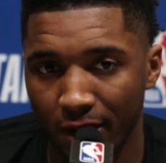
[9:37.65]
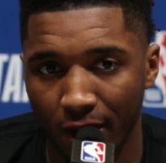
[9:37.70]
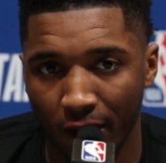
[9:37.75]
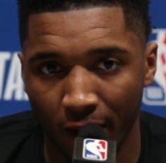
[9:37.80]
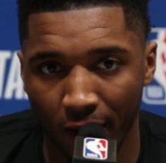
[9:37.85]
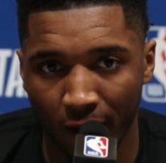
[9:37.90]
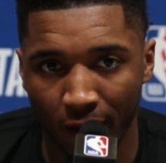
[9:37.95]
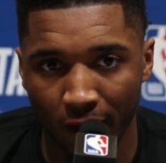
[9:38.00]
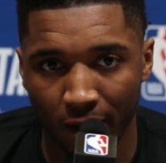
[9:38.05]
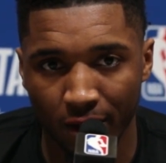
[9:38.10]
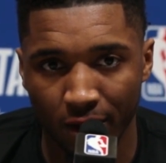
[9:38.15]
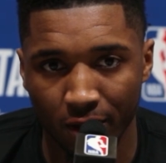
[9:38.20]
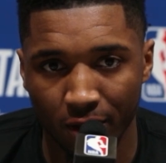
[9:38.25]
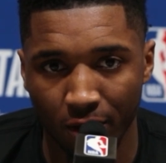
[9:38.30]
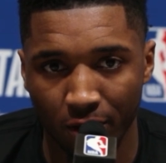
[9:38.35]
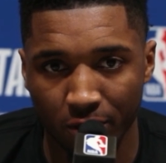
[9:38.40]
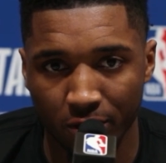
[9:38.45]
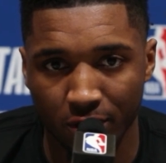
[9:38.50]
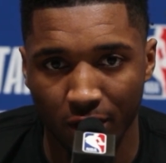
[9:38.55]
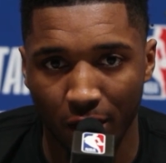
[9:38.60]
And, you
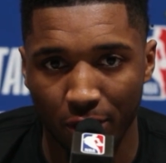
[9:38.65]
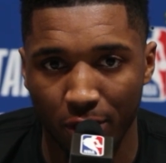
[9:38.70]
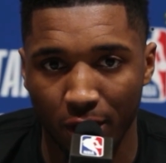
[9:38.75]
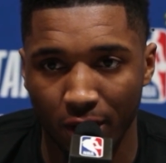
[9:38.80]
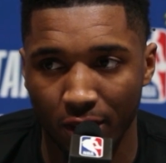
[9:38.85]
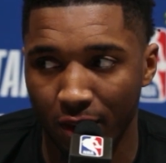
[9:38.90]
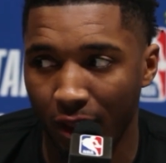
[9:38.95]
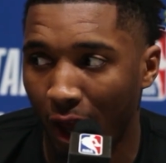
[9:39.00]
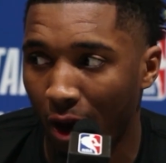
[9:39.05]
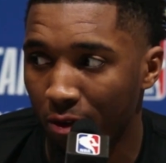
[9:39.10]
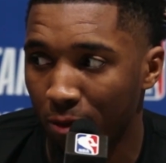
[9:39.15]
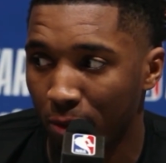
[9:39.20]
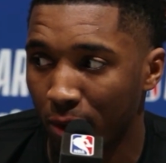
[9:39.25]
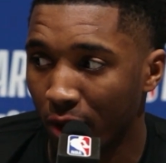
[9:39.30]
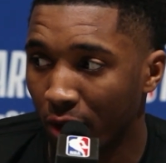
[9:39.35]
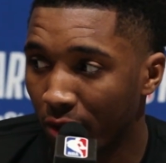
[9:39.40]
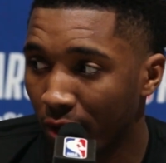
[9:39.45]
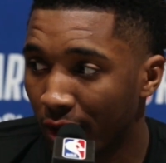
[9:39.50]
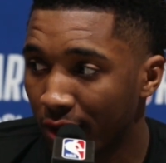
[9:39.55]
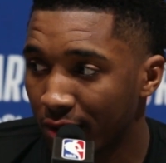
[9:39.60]
know, I think now would
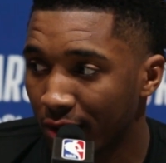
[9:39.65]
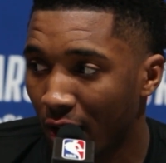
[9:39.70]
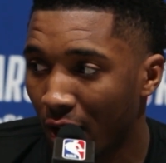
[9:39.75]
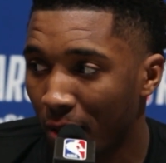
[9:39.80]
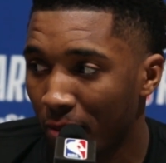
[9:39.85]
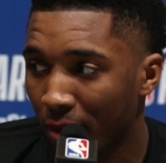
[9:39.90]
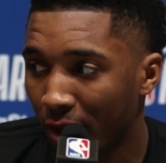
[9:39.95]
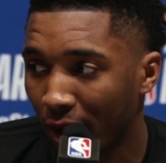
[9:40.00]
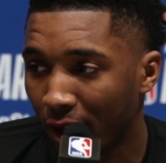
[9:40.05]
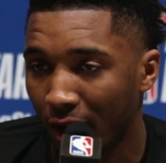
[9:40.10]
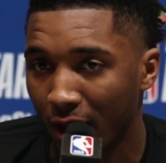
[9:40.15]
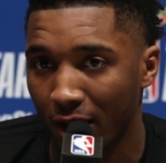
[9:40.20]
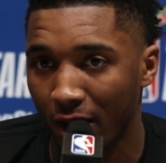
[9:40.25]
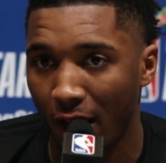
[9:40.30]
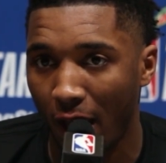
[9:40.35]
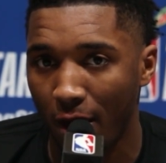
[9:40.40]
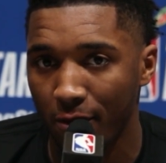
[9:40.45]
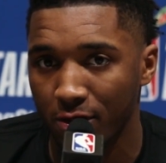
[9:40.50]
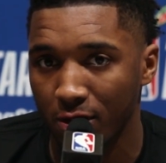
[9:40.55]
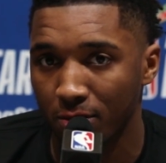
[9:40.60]
be a great time. I kind
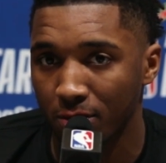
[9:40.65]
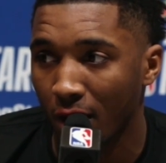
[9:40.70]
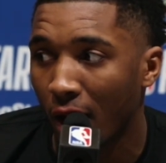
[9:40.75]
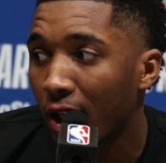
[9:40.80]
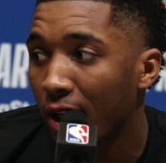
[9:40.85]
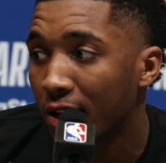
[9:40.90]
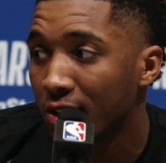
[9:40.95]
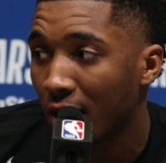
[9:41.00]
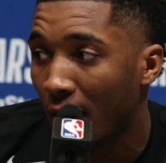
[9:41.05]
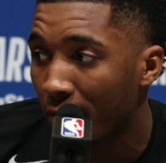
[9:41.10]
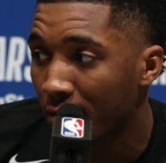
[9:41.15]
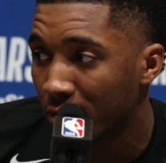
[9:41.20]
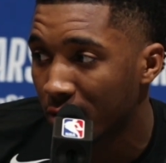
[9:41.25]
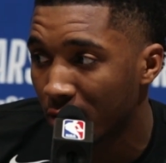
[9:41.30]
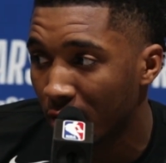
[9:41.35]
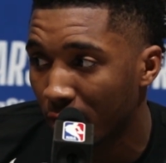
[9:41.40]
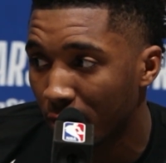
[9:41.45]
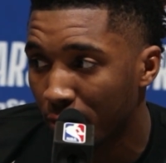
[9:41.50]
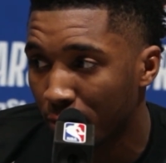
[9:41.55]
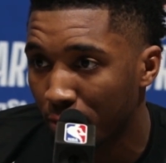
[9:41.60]
of have some knowledge,
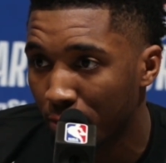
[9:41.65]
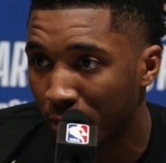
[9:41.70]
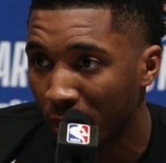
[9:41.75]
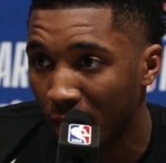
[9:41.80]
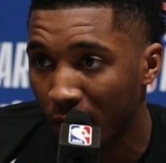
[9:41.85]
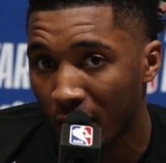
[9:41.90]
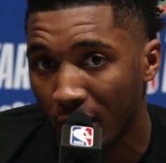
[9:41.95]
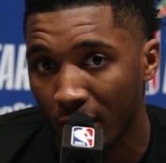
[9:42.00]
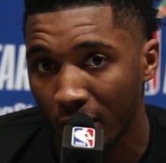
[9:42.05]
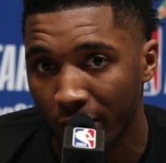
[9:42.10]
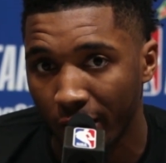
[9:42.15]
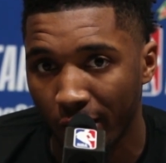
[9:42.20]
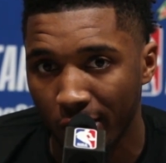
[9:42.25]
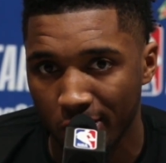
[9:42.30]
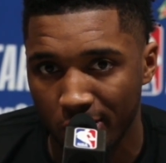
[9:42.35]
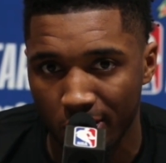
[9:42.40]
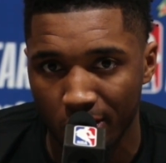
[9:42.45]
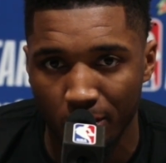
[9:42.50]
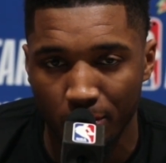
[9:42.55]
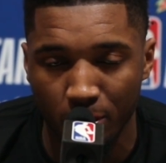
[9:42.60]
obviously, of being in it
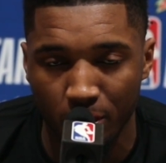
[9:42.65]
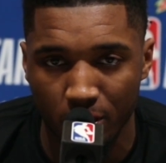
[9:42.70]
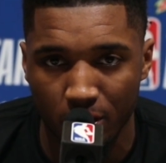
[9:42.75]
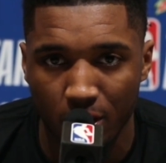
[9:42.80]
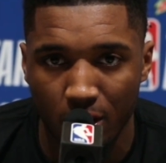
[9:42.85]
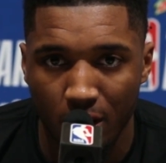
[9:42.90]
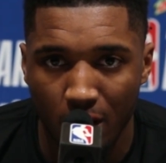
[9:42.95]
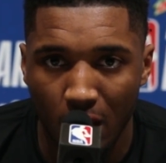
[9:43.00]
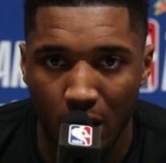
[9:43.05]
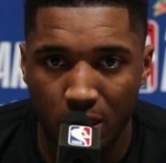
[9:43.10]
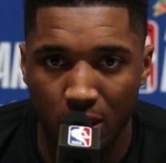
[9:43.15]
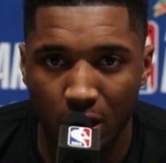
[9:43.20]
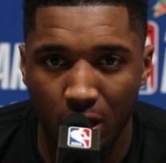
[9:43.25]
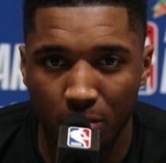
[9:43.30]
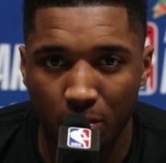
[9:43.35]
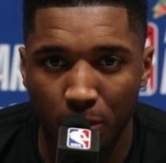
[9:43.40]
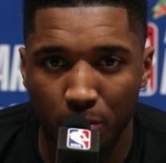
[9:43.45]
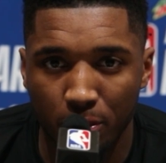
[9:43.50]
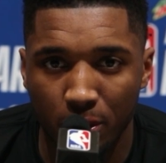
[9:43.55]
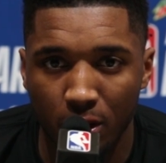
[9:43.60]
last year. But I think
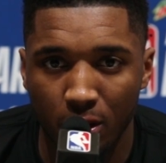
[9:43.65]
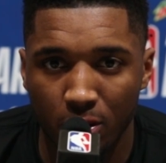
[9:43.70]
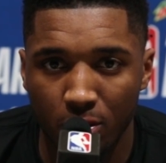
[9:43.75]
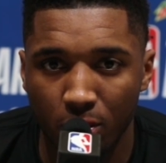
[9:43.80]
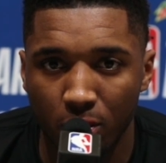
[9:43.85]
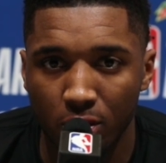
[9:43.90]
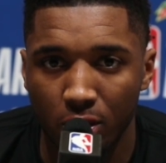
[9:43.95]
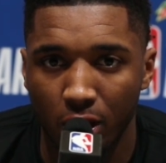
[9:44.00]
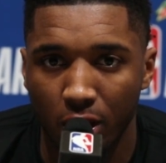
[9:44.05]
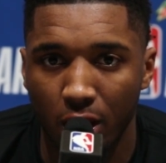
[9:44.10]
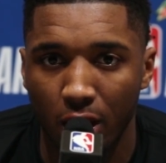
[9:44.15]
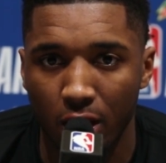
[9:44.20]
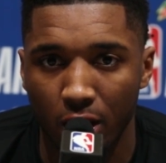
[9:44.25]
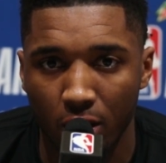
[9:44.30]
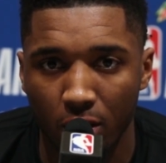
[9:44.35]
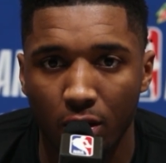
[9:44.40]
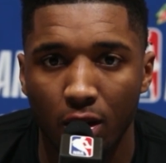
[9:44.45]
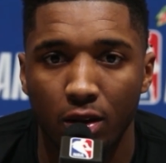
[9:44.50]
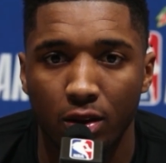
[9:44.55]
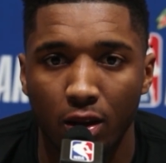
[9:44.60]
it'd be pretty cool to kind
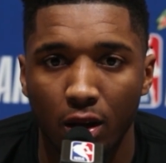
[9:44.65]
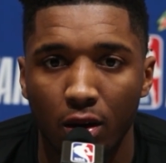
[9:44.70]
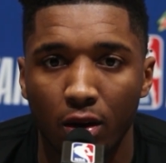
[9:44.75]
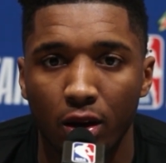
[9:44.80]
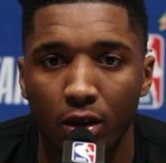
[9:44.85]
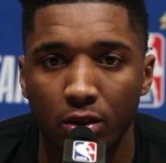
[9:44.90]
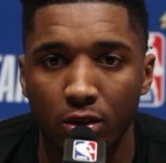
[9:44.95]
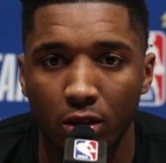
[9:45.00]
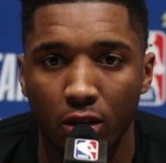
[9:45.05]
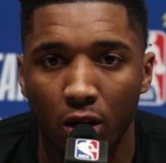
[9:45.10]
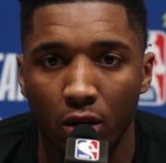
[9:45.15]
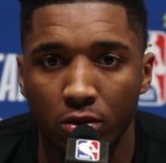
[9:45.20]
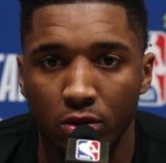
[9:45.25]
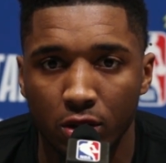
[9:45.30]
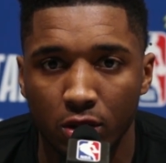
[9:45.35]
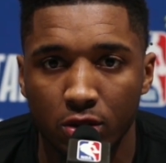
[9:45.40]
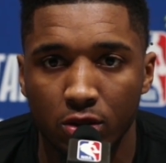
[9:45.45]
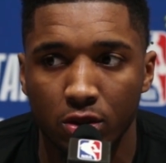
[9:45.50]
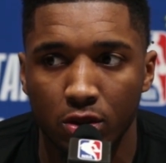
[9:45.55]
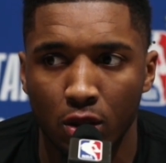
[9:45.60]
of go out there and, you know,
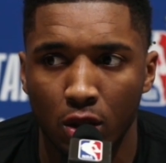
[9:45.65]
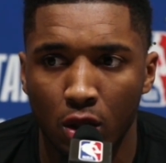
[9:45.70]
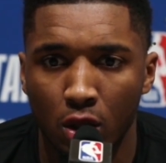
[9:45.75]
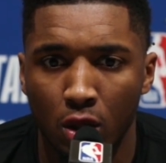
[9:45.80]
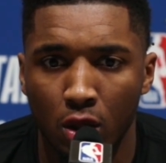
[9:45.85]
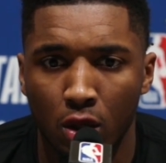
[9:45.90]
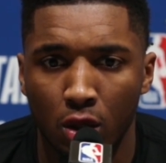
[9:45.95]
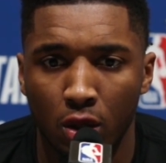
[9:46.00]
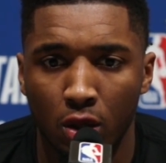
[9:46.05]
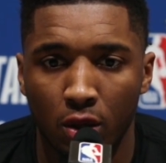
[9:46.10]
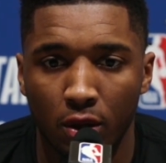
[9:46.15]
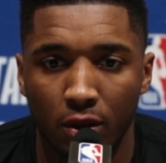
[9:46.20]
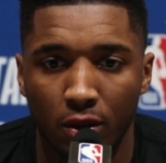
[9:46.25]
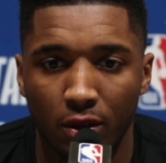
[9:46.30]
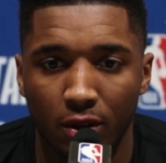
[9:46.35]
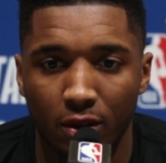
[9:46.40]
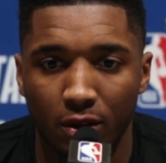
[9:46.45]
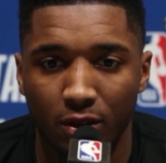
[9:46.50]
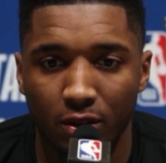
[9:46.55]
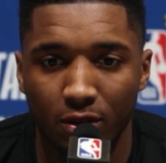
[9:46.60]
just
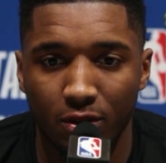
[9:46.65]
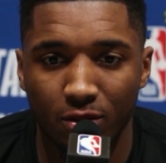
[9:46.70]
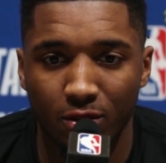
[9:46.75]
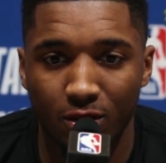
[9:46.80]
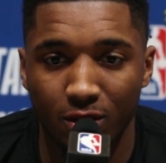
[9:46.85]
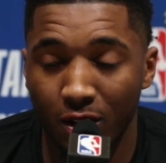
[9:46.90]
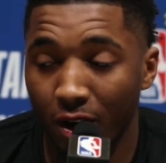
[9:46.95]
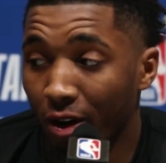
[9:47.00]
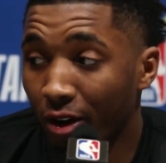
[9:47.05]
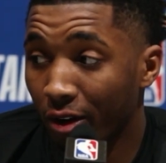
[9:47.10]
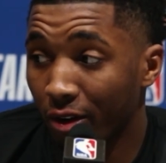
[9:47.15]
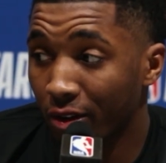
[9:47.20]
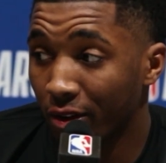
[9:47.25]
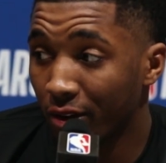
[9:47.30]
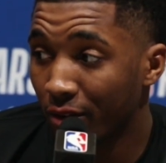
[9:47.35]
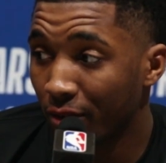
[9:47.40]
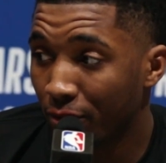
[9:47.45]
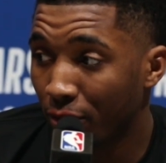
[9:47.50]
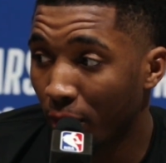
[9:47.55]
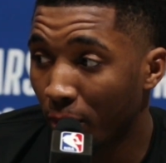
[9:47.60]
learn
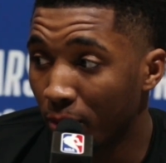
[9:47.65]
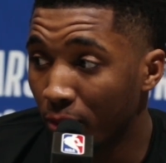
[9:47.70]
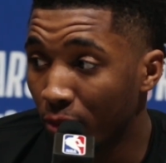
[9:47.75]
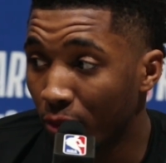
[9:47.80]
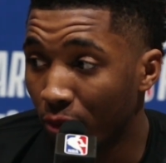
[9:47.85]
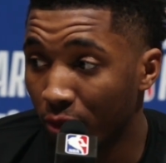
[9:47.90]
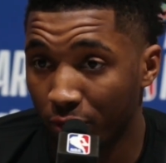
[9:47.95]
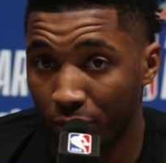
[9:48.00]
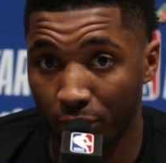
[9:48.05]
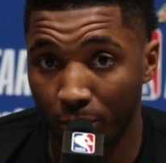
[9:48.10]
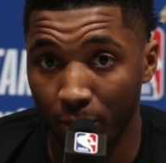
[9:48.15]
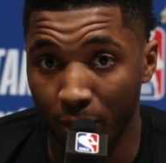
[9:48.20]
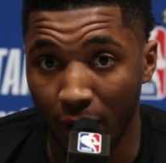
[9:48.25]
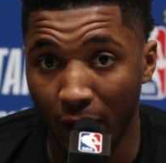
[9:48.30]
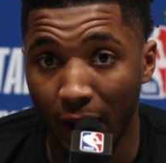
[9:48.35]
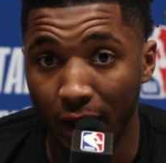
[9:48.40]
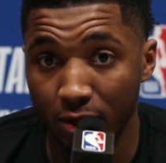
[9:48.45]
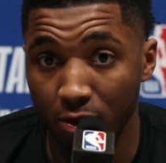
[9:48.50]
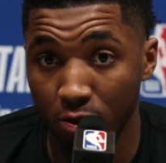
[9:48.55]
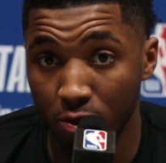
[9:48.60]
from
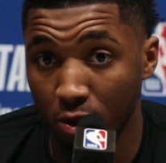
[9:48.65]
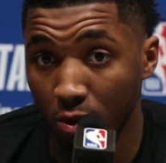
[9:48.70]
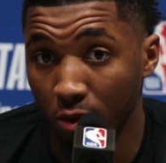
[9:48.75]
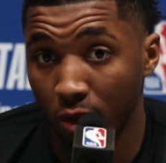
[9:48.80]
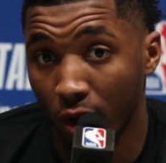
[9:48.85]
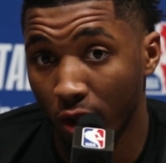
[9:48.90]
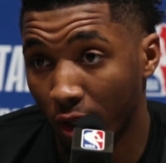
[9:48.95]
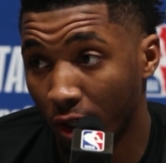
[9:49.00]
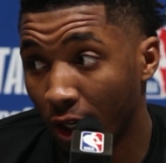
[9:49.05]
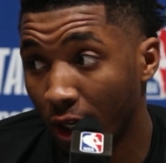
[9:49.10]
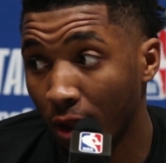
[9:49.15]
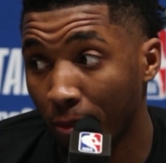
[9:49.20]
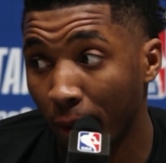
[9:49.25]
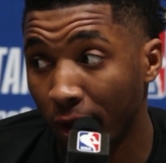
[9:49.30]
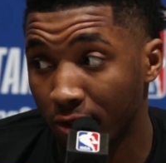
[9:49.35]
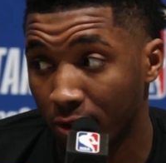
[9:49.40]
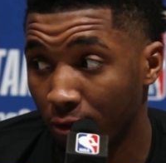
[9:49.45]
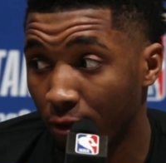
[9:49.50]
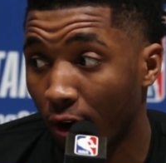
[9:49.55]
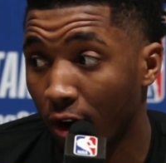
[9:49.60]
guys who do it on a daily
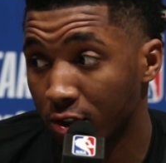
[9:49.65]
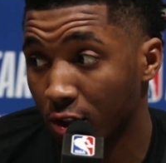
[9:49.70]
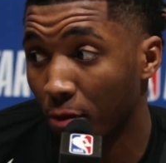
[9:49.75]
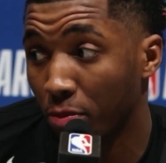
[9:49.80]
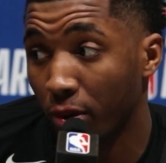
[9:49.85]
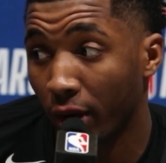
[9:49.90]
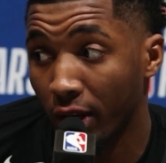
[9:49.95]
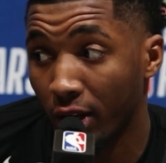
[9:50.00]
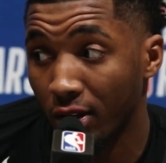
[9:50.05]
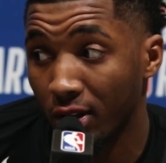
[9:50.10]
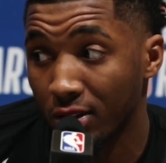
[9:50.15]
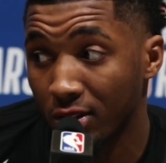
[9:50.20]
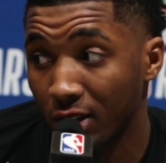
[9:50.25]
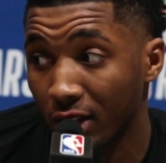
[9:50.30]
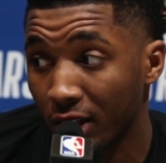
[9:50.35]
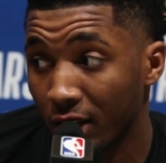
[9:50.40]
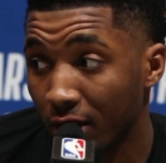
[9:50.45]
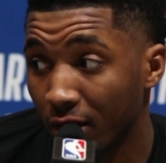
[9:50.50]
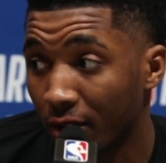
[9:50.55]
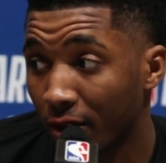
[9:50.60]
basis, who also played in this
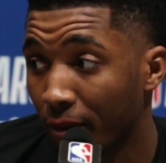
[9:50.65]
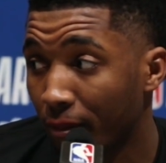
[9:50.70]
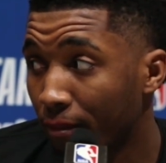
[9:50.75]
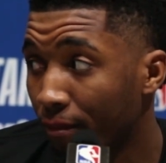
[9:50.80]
league.